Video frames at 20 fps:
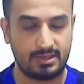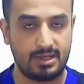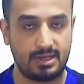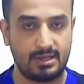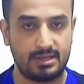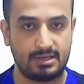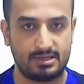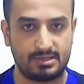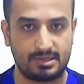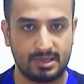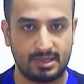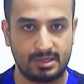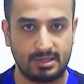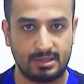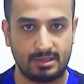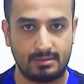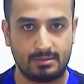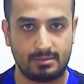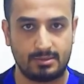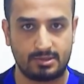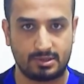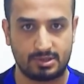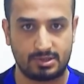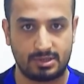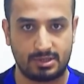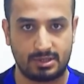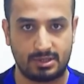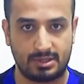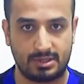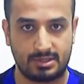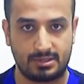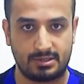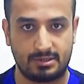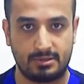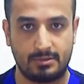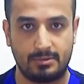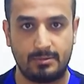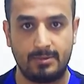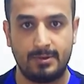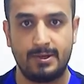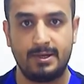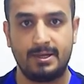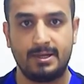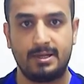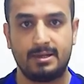in a standing position like so,